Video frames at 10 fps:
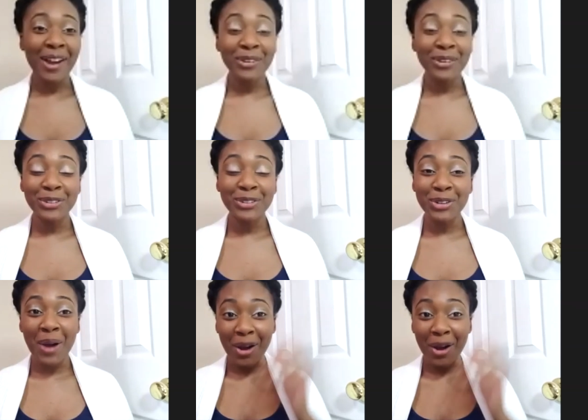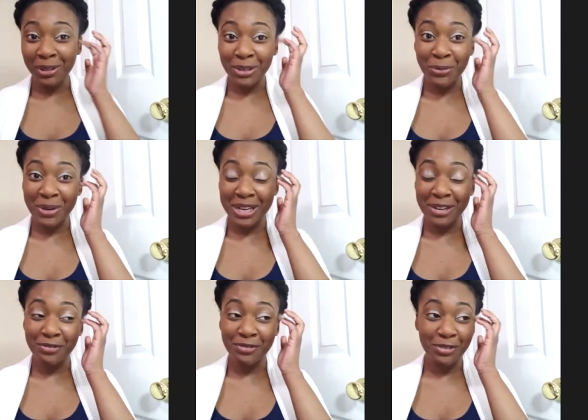you know, I only weave
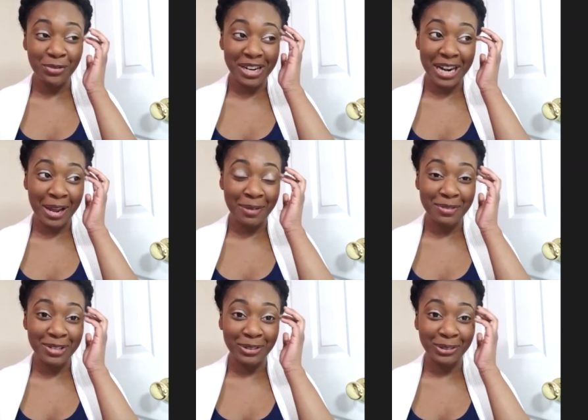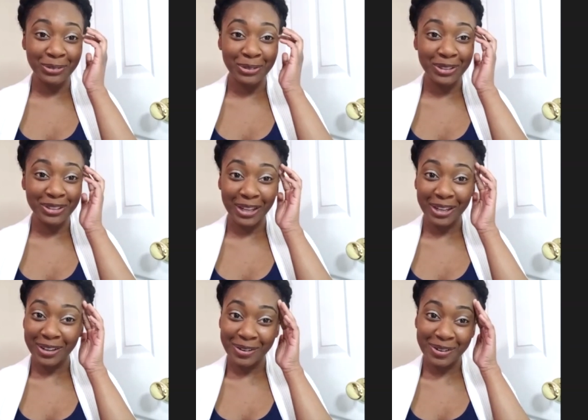when I'm, you know, doing like
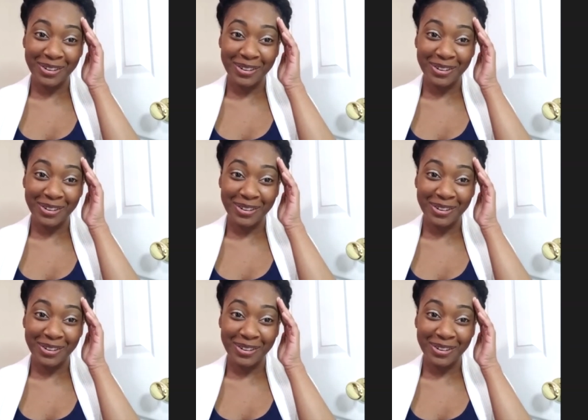uh,